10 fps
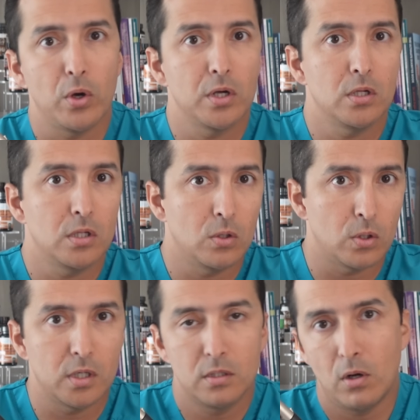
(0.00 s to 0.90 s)
oil
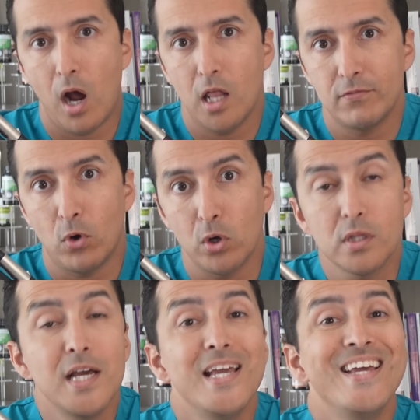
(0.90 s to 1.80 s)
or olive
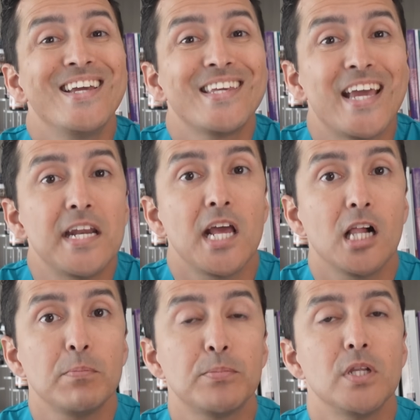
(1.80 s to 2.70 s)
oil, can
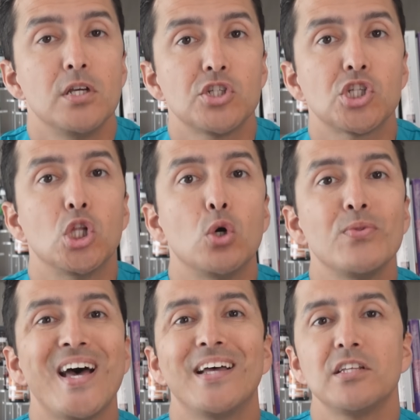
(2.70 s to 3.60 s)
help
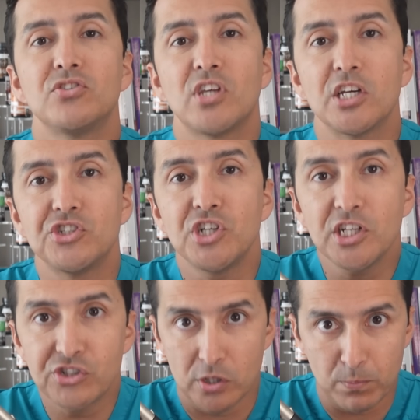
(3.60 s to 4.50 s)
slow down the
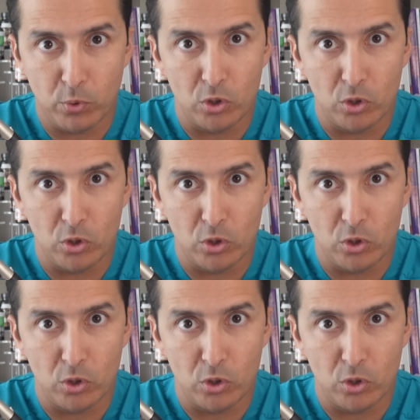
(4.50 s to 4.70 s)
digestion